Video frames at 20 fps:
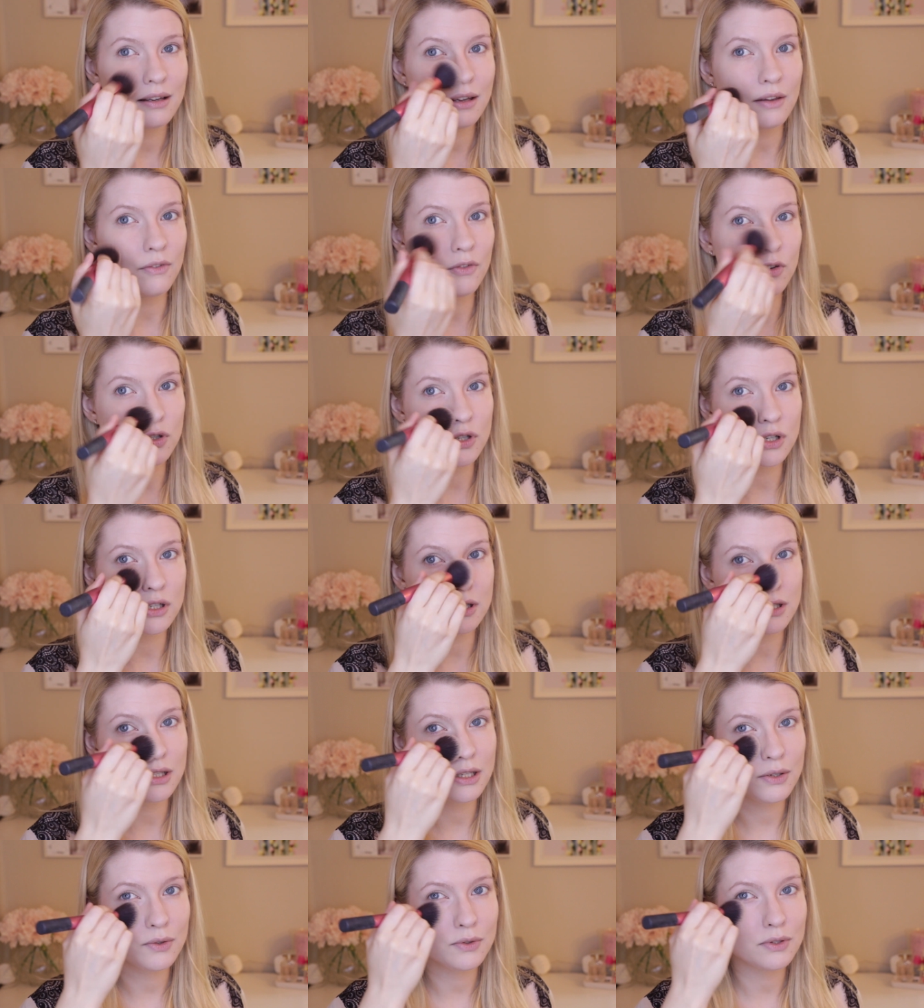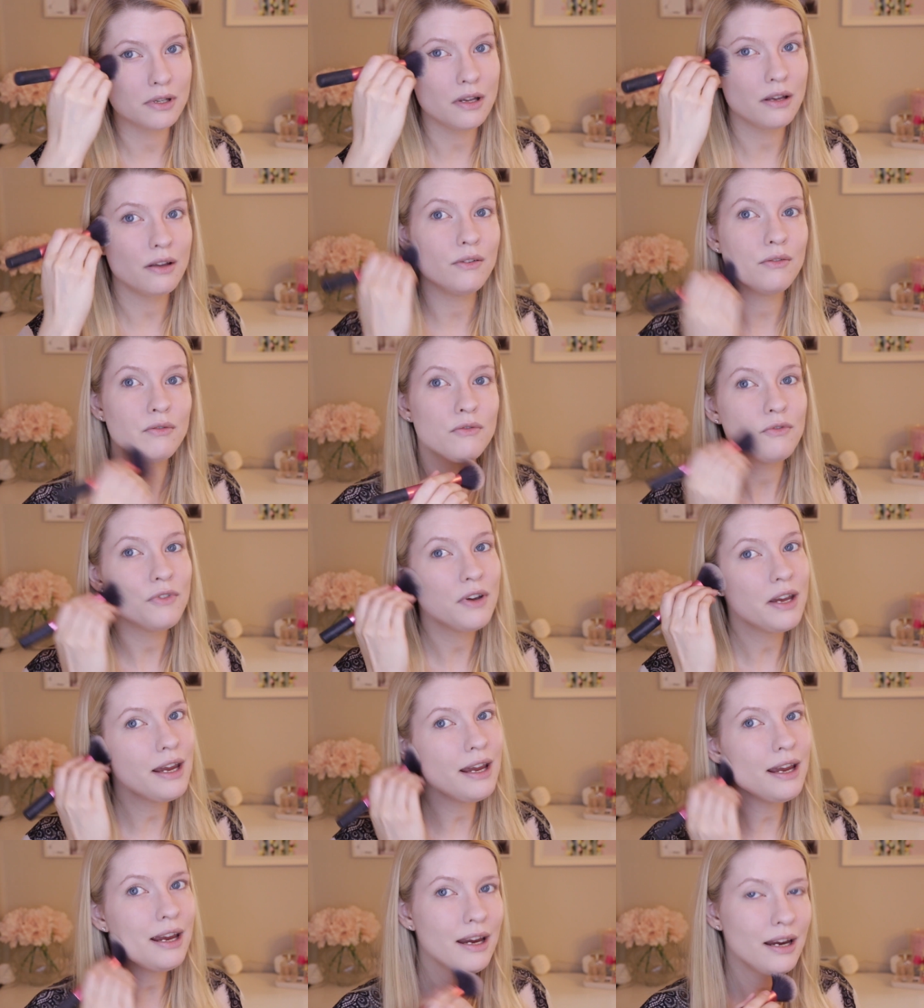if you just use a
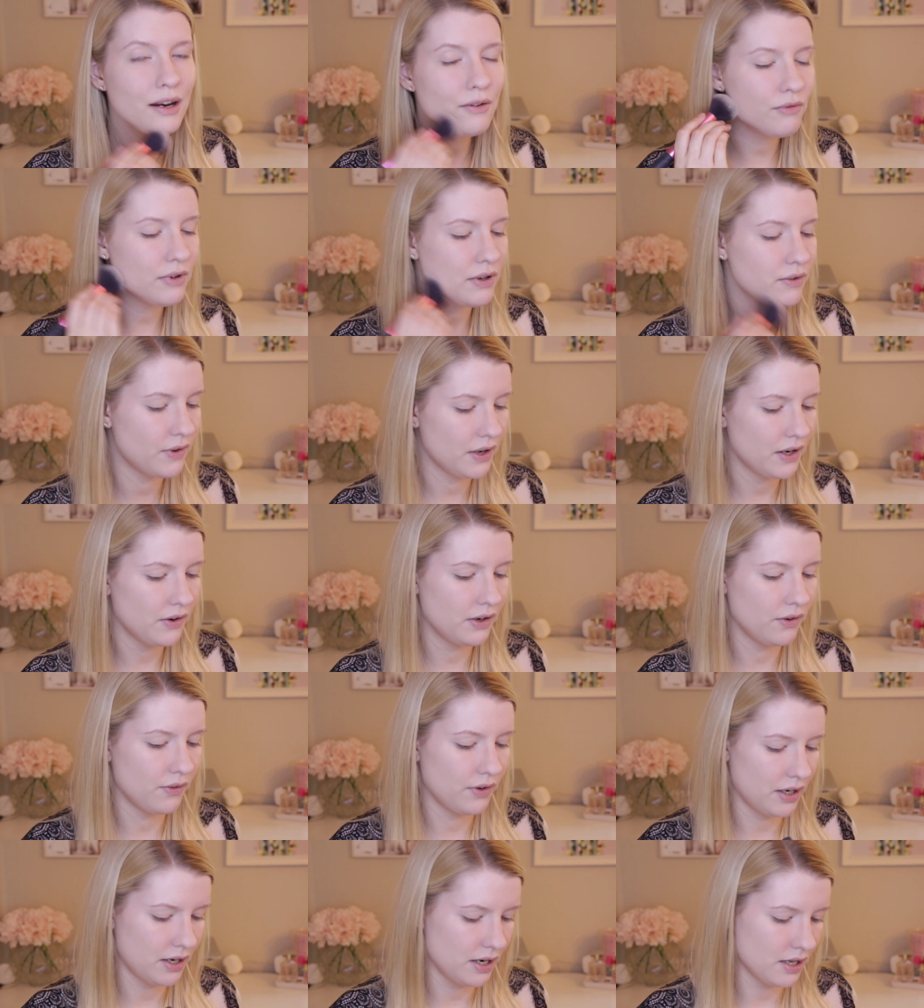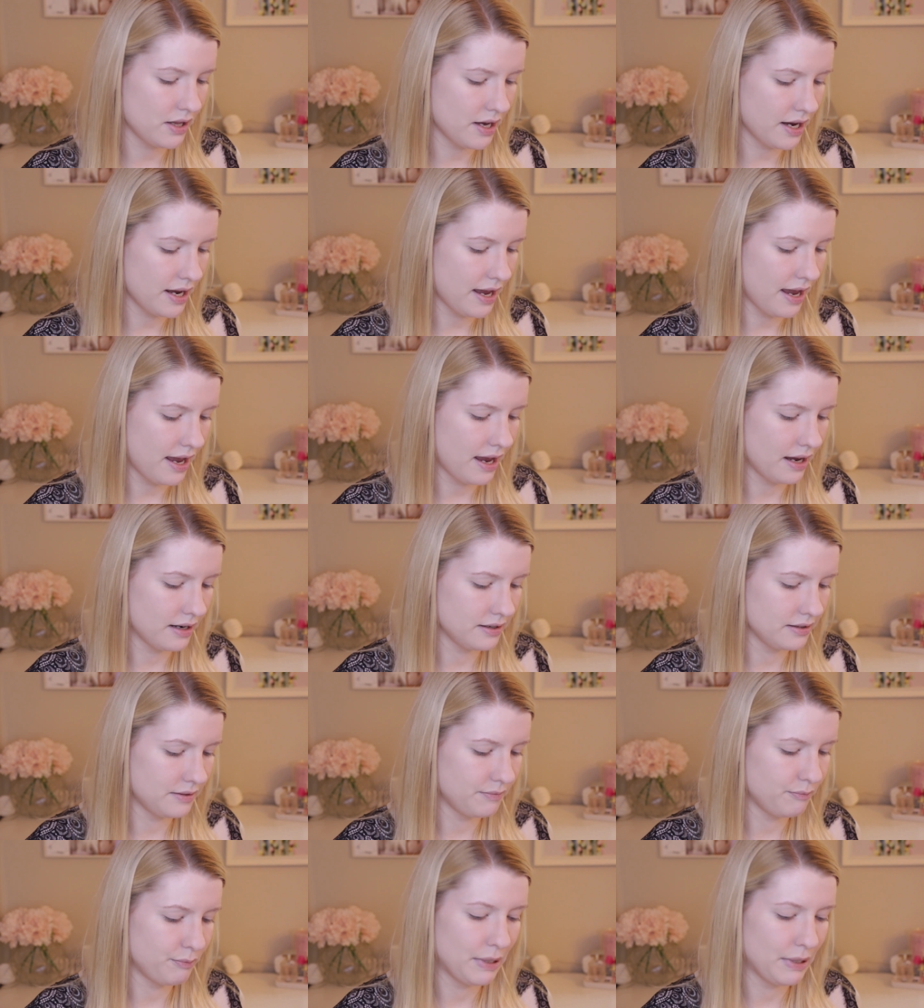very, very, very light hand.